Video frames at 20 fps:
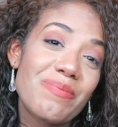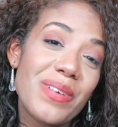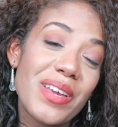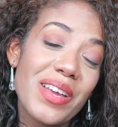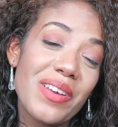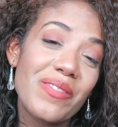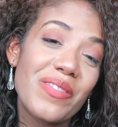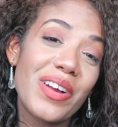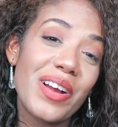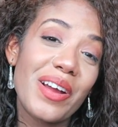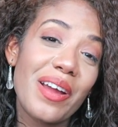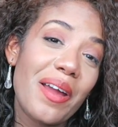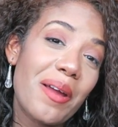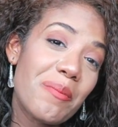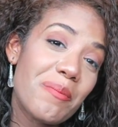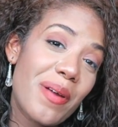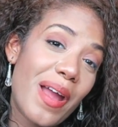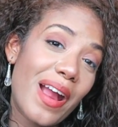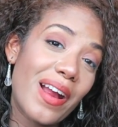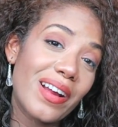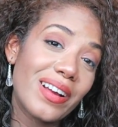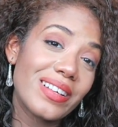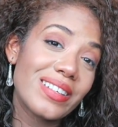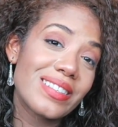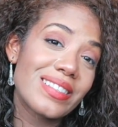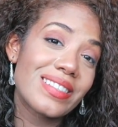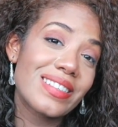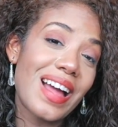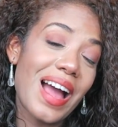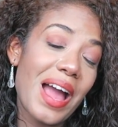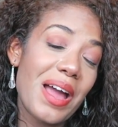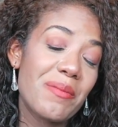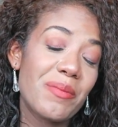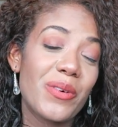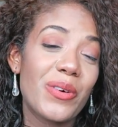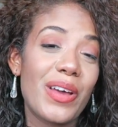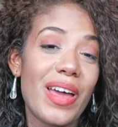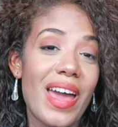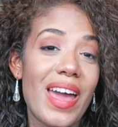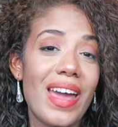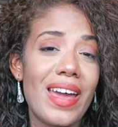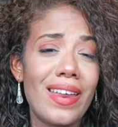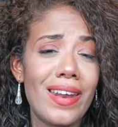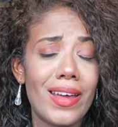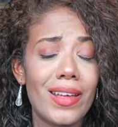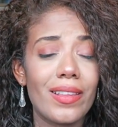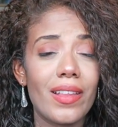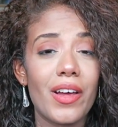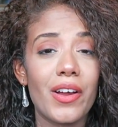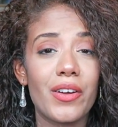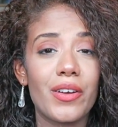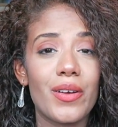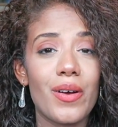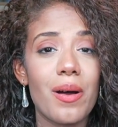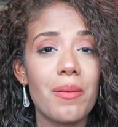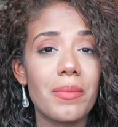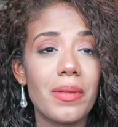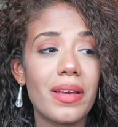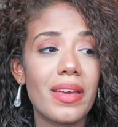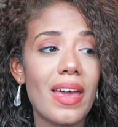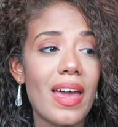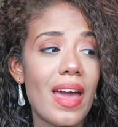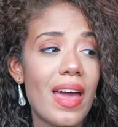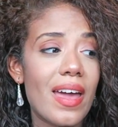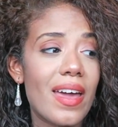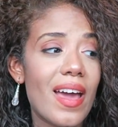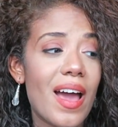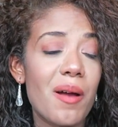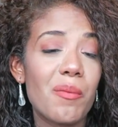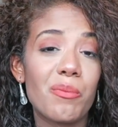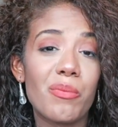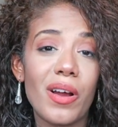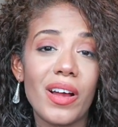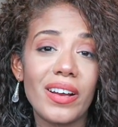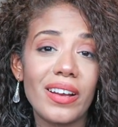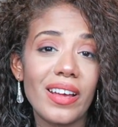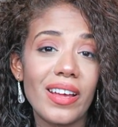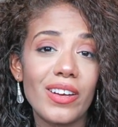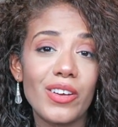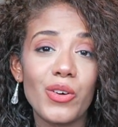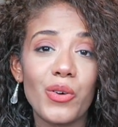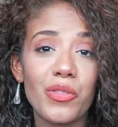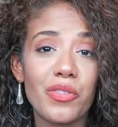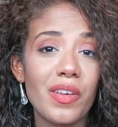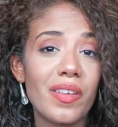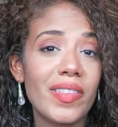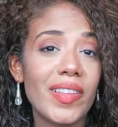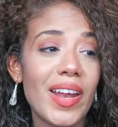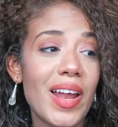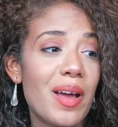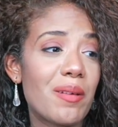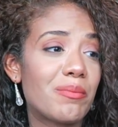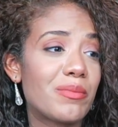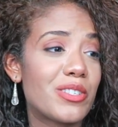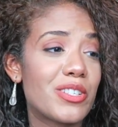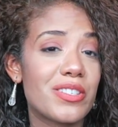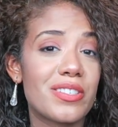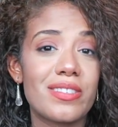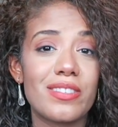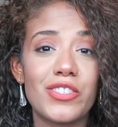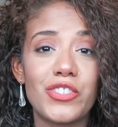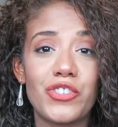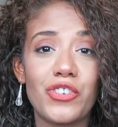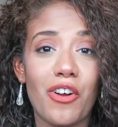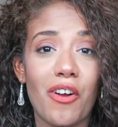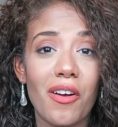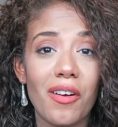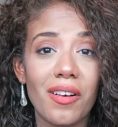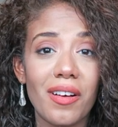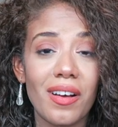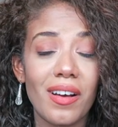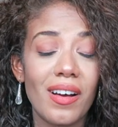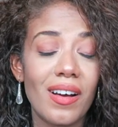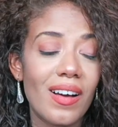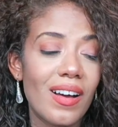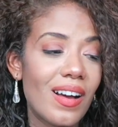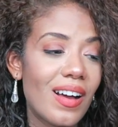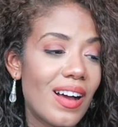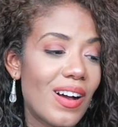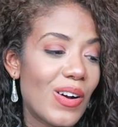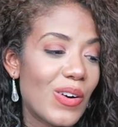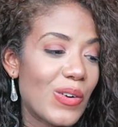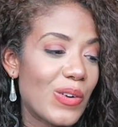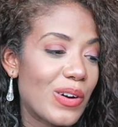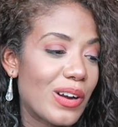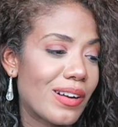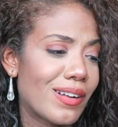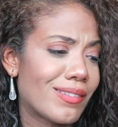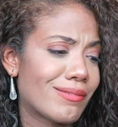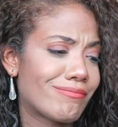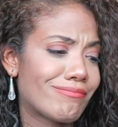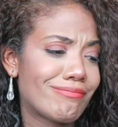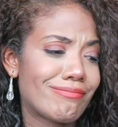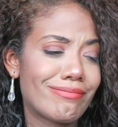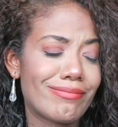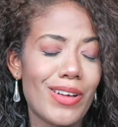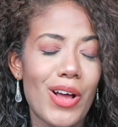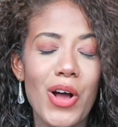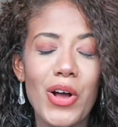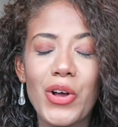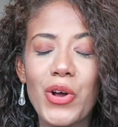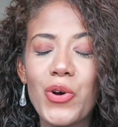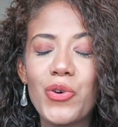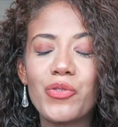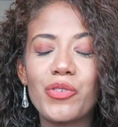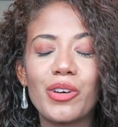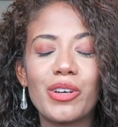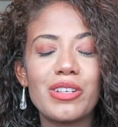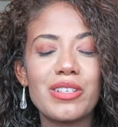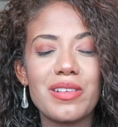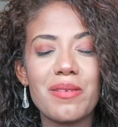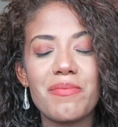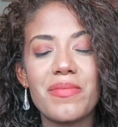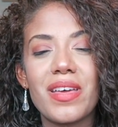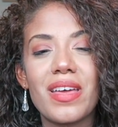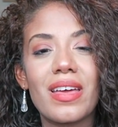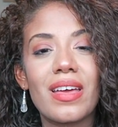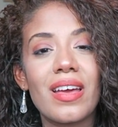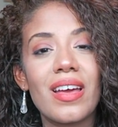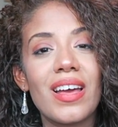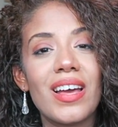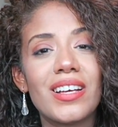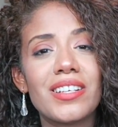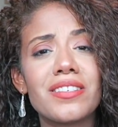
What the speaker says: being very embarrassed, I'm okay. And I let her know, I'm like, "Hey, I'm pregnant, don't think that I'm just drunk or hungover or something."